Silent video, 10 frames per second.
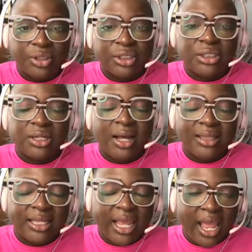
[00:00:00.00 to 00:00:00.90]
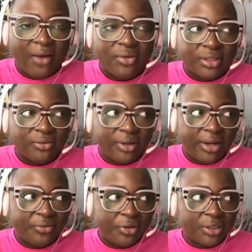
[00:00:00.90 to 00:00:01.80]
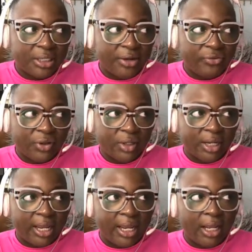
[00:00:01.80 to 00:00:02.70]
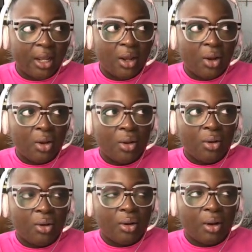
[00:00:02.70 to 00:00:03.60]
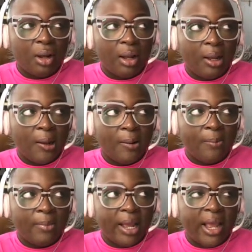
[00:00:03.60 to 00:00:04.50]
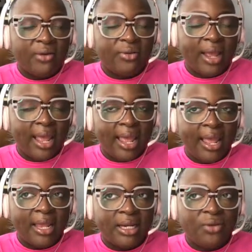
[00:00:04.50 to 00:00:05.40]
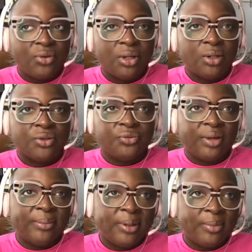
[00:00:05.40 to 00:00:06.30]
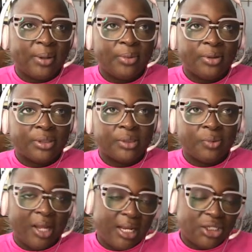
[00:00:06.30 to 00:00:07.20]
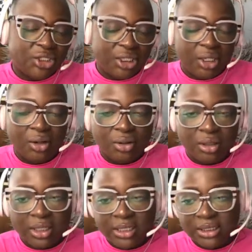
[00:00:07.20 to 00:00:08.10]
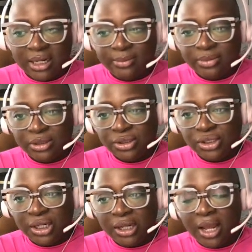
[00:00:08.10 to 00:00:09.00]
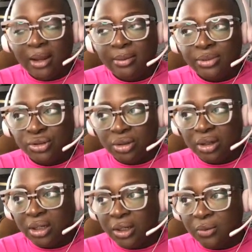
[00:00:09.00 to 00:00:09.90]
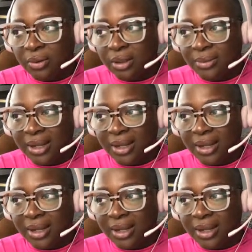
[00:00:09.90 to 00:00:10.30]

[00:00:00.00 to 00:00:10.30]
just not the average survivors, and I feel like I've had even close family members when I share the things that I'm struggling with.